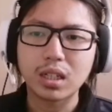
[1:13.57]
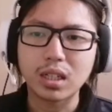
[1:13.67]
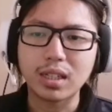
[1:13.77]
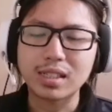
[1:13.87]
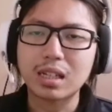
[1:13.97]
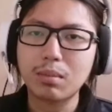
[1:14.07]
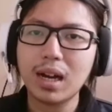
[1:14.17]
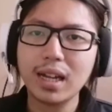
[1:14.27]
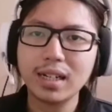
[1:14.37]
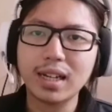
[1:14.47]
In
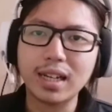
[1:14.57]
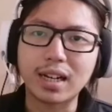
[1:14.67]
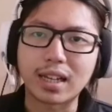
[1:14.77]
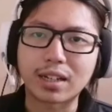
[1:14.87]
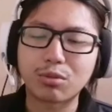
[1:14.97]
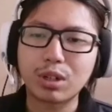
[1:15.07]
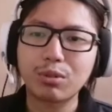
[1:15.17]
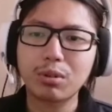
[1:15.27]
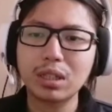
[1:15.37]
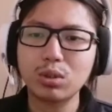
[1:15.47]
Sabahan dialect, when
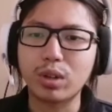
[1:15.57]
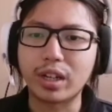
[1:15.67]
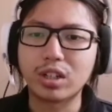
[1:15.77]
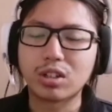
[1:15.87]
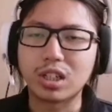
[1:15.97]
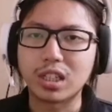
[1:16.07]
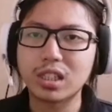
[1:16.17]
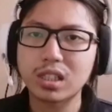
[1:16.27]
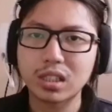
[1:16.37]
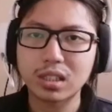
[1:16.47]
we want to
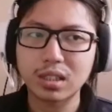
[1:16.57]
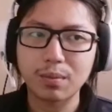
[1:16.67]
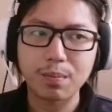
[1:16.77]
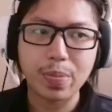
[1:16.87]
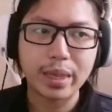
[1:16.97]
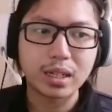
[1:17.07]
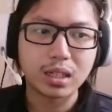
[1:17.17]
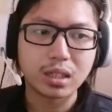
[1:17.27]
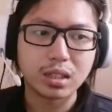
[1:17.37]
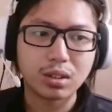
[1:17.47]
acknowledge,
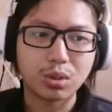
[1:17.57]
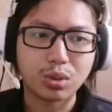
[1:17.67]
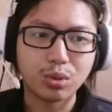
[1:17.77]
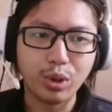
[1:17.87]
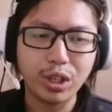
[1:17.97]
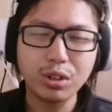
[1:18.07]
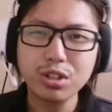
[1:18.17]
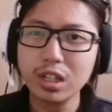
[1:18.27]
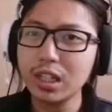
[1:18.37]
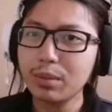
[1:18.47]
we
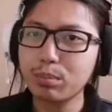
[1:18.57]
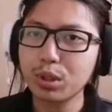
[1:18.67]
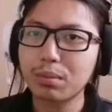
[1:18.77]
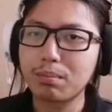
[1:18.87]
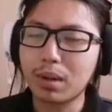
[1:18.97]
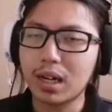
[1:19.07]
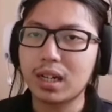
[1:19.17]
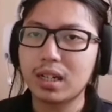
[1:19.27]
usually put bah